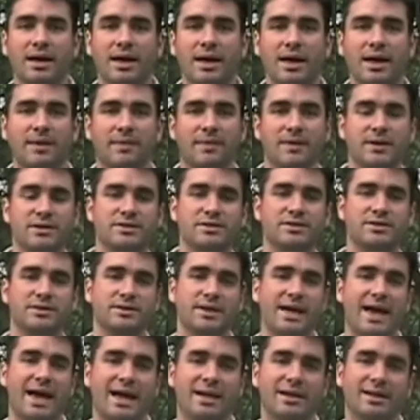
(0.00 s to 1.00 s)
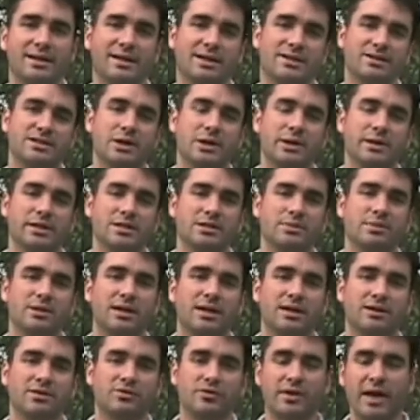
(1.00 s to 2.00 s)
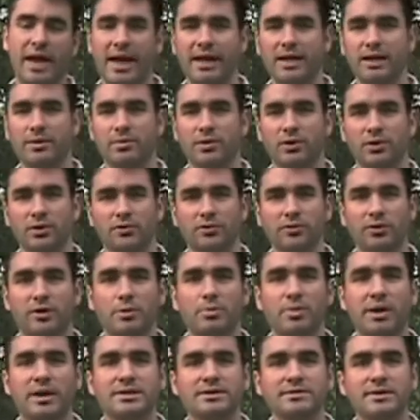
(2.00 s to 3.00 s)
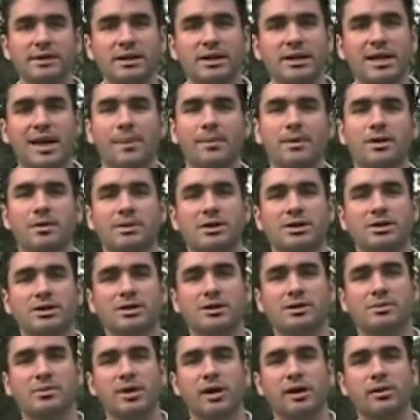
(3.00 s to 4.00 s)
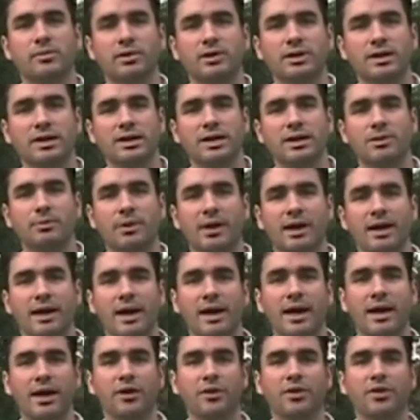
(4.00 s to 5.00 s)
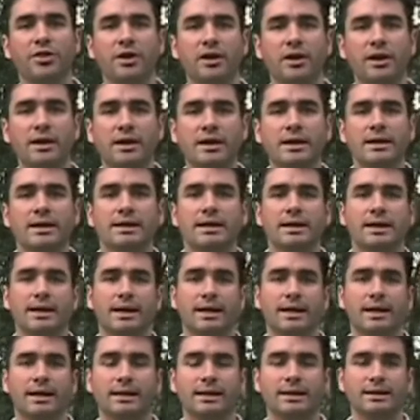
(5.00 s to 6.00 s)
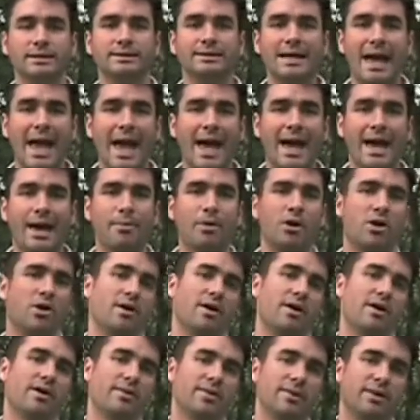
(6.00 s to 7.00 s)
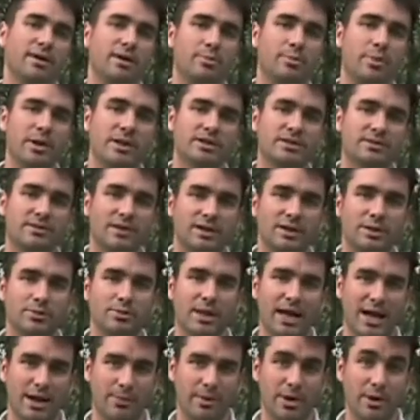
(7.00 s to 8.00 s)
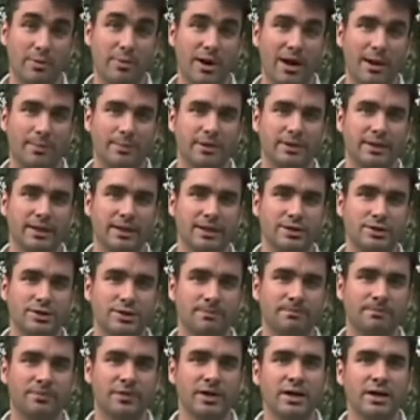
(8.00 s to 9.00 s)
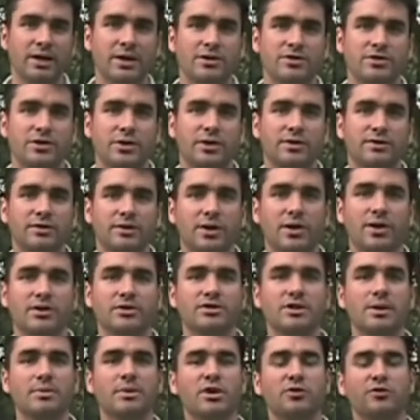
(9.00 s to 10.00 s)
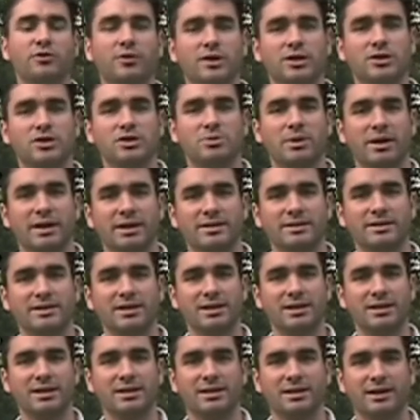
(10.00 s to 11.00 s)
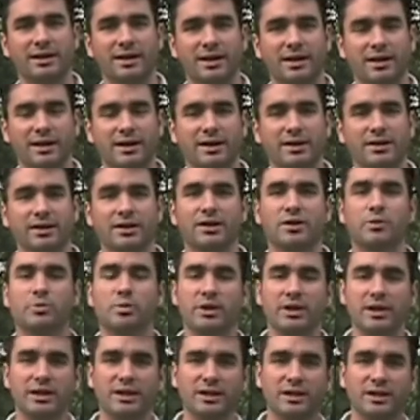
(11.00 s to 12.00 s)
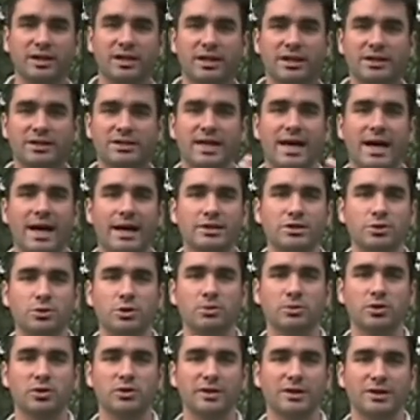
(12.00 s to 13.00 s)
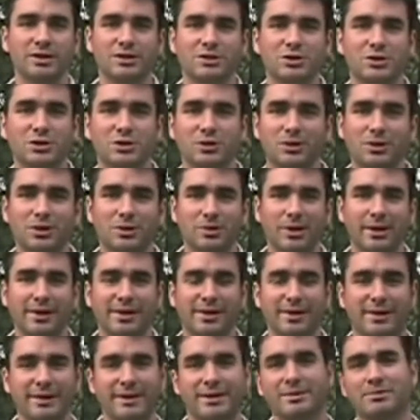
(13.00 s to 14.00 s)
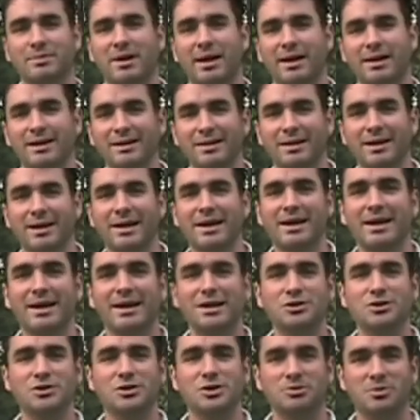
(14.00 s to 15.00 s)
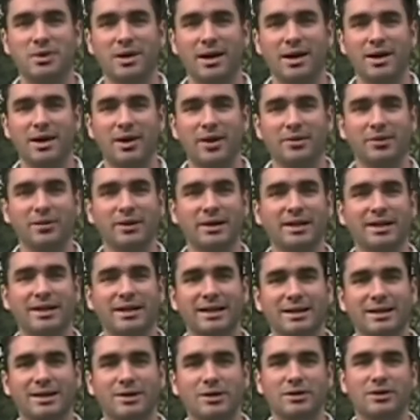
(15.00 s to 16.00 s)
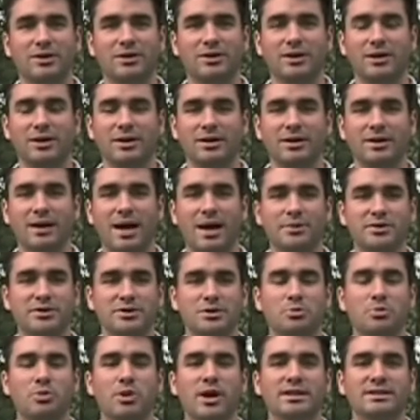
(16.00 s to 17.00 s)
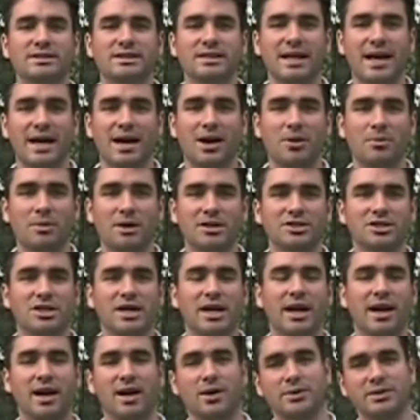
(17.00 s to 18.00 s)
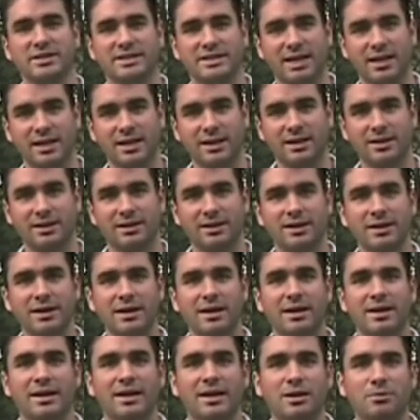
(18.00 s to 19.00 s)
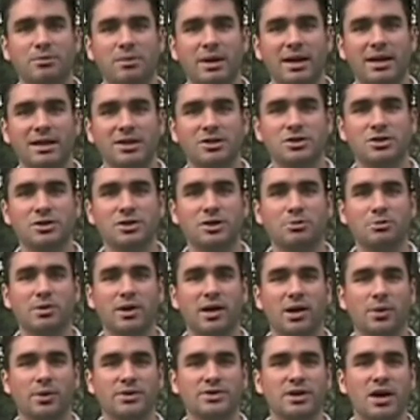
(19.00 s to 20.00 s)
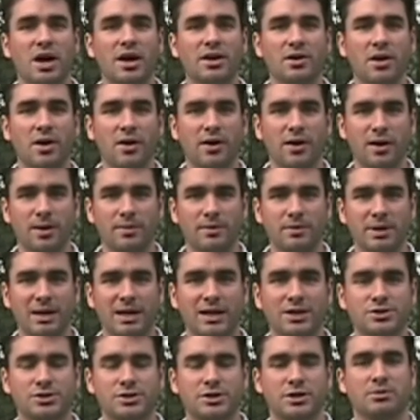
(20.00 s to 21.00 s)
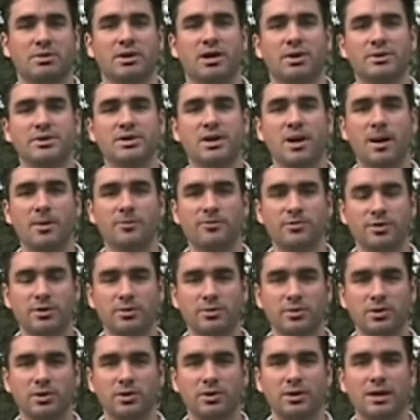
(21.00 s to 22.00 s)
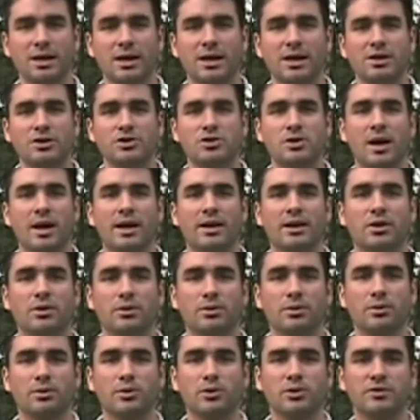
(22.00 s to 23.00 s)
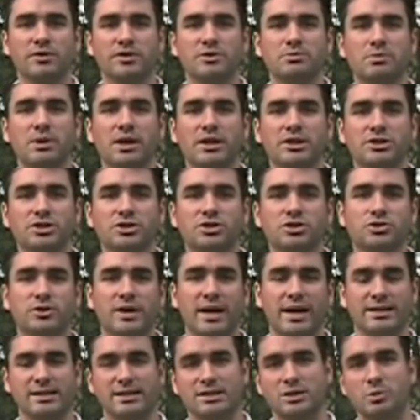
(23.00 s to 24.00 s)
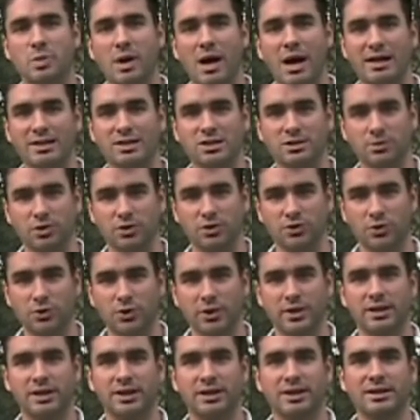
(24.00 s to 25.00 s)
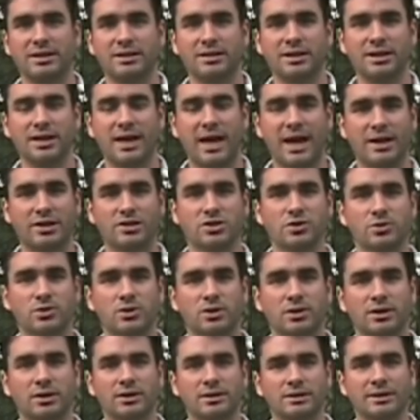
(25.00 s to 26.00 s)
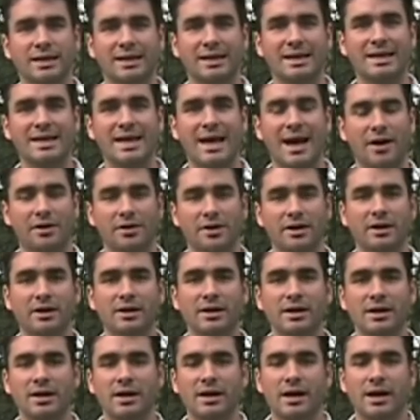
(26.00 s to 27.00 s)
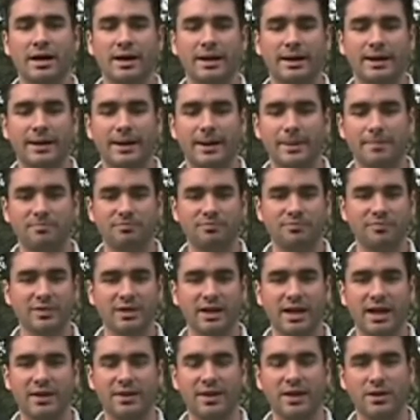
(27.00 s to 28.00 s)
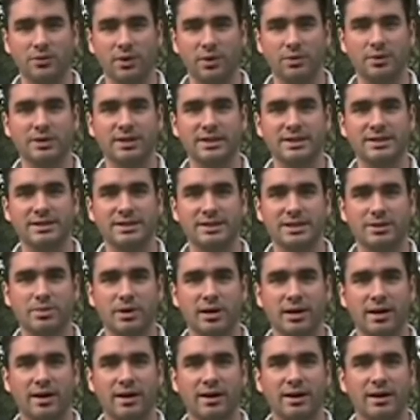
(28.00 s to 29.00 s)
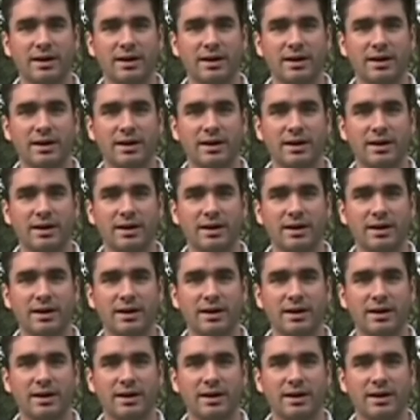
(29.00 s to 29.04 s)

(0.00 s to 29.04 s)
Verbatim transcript: And this data is going to be invaluable for the Pennsylvania Game Commission to be able to keep a healthy uh, tab on the Pennsylvania black bear population. So even though some of the footage you might see, uh, you know, putting in the ear tags or removing a tooth, you might think might injure the bear, really the, the, I was impressed at how much care was taken in making sure the bear was unharmed, making sure the bear was comfortable, trying to remove as much stress as possible during the, the actual encounter, um, and then re-releasing the bear.